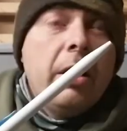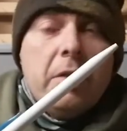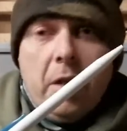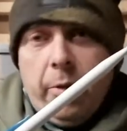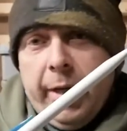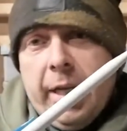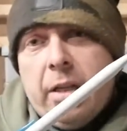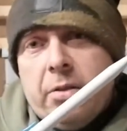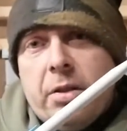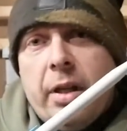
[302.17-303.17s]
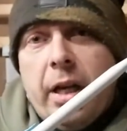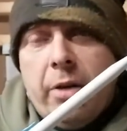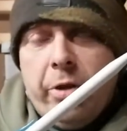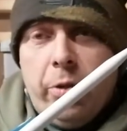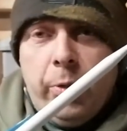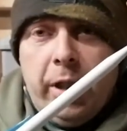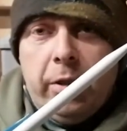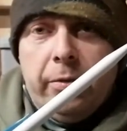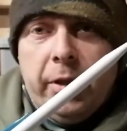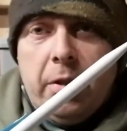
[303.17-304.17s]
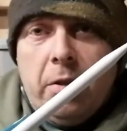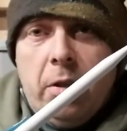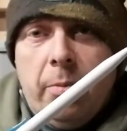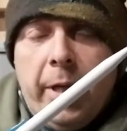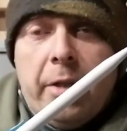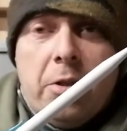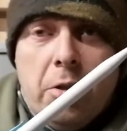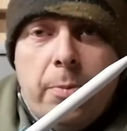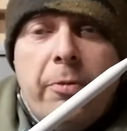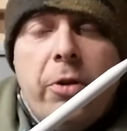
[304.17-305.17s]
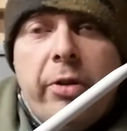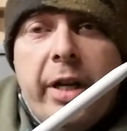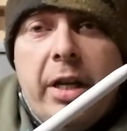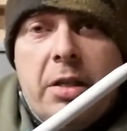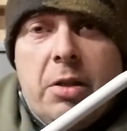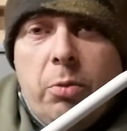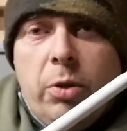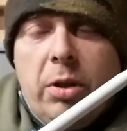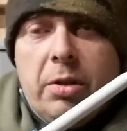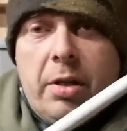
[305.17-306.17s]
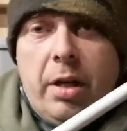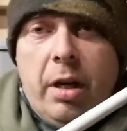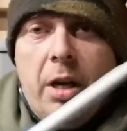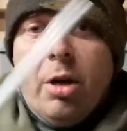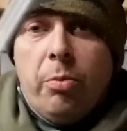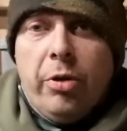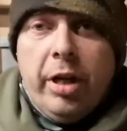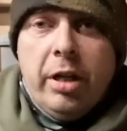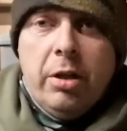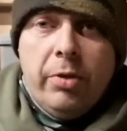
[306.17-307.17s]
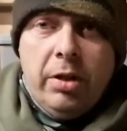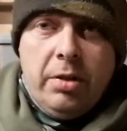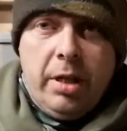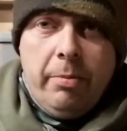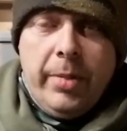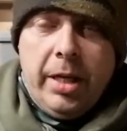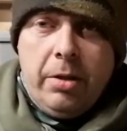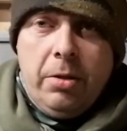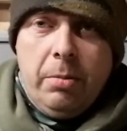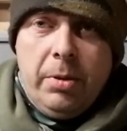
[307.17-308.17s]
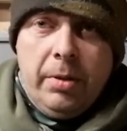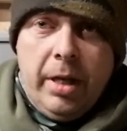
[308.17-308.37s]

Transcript: It's going out to the area wherever it's going to be. Just before it hits the water, bring the rod tip back up.